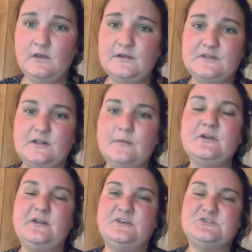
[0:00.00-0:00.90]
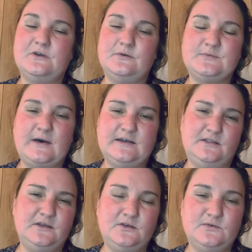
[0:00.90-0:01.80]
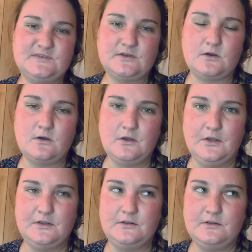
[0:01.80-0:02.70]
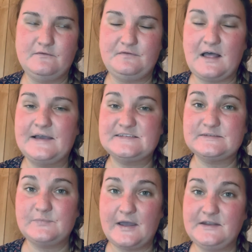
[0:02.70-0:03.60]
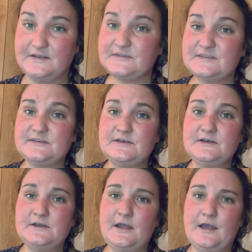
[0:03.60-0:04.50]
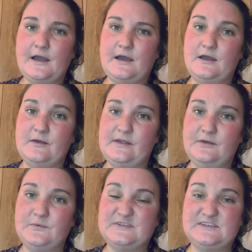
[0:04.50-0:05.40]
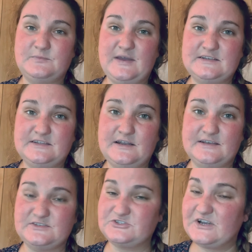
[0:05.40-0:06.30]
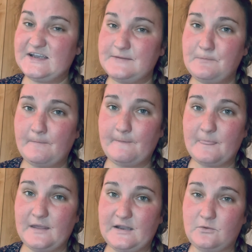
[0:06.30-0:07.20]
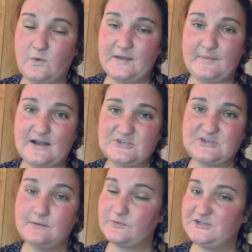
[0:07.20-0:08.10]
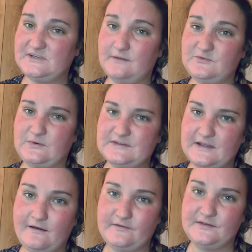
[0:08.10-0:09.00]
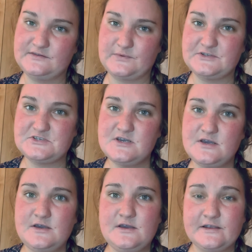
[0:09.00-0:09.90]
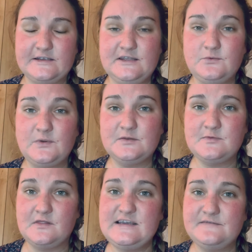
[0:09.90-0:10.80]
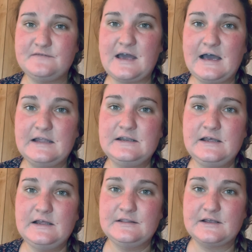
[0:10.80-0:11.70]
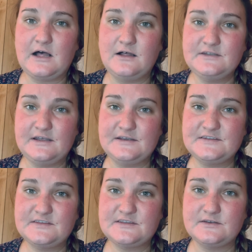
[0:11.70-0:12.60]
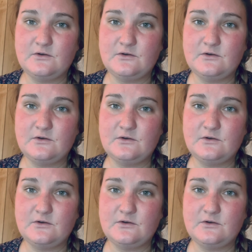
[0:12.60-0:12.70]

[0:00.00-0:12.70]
The Liberty Tree was widely used on flags and pennants. It was depicted as a tree in a white backdrop reaching up towards the heavens, which can lead one to believe that the colonists